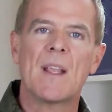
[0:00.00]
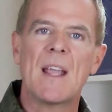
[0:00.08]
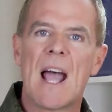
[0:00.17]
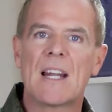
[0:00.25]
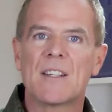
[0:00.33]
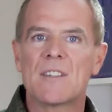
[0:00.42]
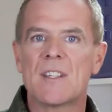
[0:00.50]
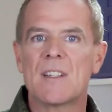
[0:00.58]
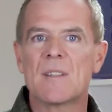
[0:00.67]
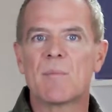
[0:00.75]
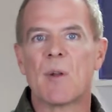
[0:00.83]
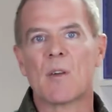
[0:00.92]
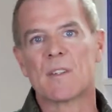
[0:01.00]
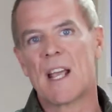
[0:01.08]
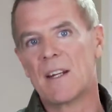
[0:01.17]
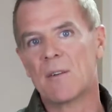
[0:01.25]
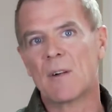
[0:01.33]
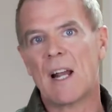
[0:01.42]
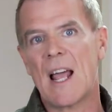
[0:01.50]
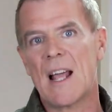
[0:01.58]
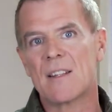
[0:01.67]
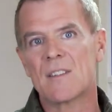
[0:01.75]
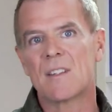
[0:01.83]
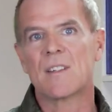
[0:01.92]
allergies, blocked anal
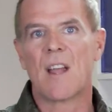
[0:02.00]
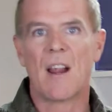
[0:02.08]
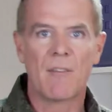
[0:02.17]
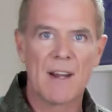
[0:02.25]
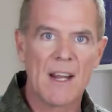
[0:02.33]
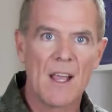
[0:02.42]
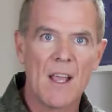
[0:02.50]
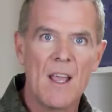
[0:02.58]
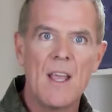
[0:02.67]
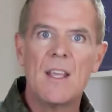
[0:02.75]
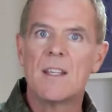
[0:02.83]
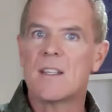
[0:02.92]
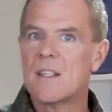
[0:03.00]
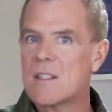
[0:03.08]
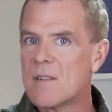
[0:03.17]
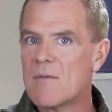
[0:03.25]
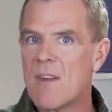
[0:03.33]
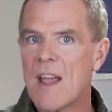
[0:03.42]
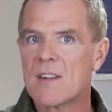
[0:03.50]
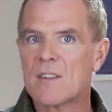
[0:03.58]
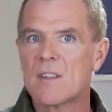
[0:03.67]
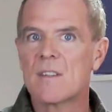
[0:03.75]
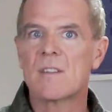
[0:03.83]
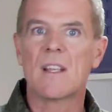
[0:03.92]
glands, diarrhea, yeast
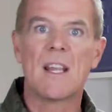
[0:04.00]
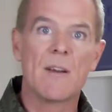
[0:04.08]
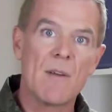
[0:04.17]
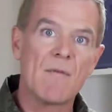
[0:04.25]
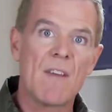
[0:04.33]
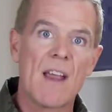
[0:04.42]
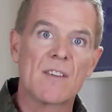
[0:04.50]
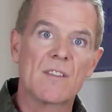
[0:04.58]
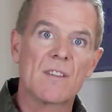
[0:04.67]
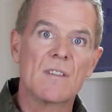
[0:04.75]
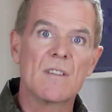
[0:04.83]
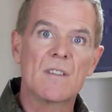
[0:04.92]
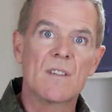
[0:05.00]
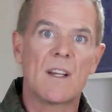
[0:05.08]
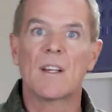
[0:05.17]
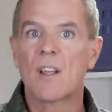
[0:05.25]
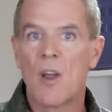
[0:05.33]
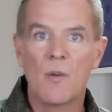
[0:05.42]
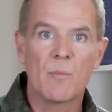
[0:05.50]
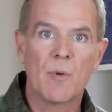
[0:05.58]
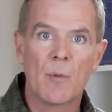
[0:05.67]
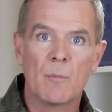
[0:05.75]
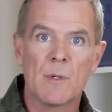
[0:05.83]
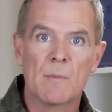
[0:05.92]
infections, ear infections, skin and coat
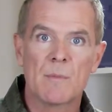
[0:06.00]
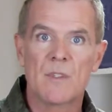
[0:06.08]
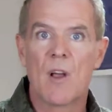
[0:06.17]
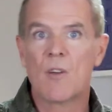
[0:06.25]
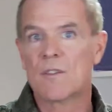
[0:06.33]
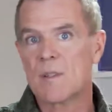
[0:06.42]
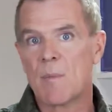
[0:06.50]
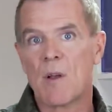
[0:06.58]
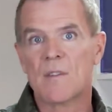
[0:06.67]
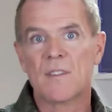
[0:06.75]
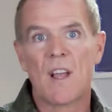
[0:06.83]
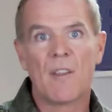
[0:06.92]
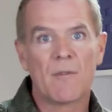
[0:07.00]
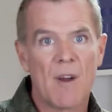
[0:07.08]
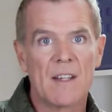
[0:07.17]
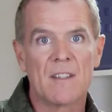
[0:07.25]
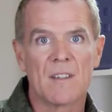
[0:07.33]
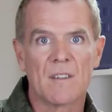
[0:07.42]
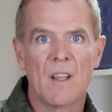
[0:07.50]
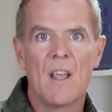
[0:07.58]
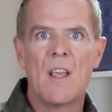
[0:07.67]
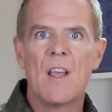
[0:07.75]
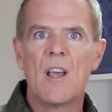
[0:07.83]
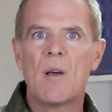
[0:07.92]
problems, hot spots, arthritis,
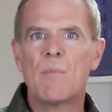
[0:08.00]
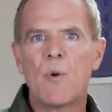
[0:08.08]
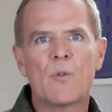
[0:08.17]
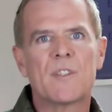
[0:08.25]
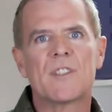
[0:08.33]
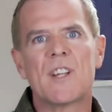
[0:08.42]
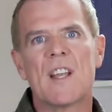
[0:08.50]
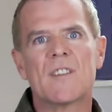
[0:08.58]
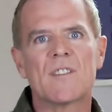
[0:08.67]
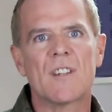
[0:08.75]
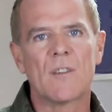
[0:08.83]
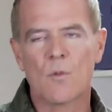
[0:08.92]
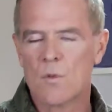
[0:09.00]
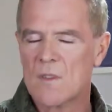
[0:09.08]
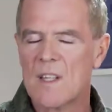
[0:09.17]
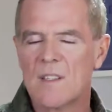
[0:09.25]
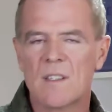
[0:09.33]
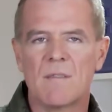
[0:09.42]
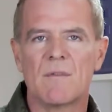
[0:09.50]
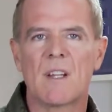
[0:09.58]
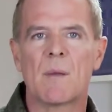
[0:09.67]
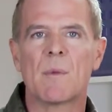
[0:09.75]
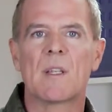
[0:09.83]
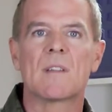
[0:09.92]
and poor digestion or sensitive
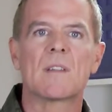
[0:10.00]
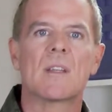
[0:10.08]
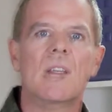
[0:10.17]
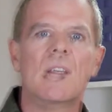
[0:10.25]
tummies.